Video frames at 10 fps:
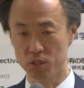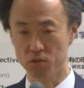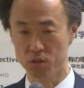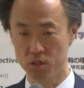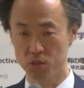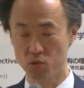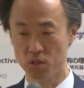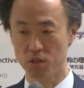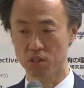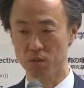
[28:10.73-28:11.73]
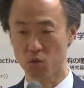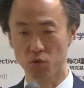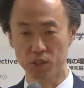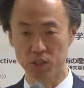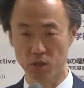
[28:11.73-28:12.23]
and to share that
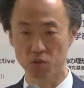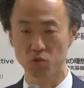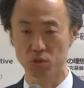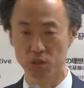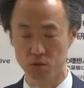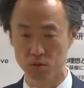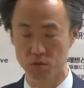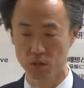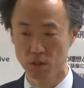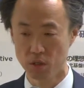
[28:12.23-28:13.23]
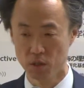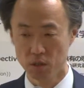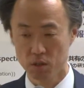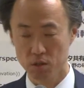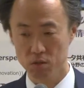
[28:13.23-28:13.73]
with the researcher and
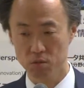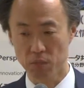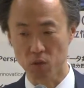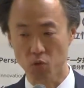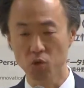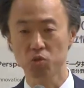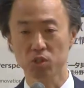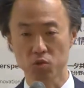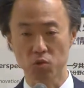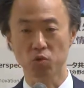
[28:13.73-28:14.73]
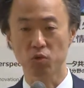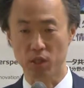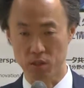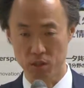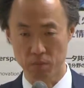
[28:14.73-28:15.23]
ask for their
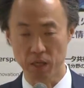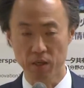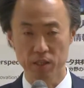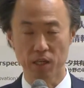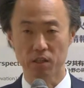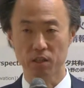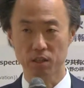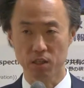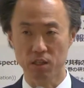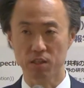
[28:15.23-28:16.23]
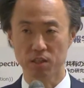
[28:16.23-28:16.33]
feedback.